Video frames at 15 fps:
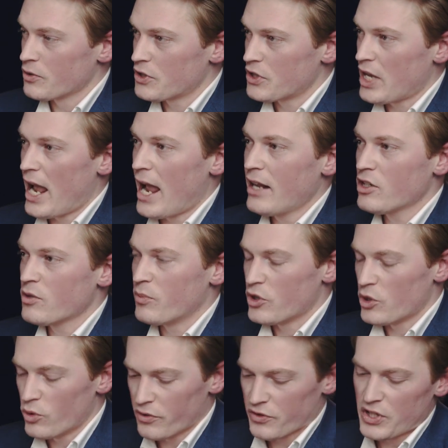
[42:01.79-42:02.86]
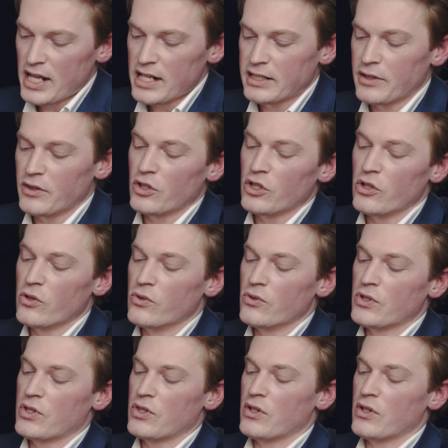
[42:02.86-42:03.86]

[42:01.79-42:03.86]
scant, but you would have seen it in the news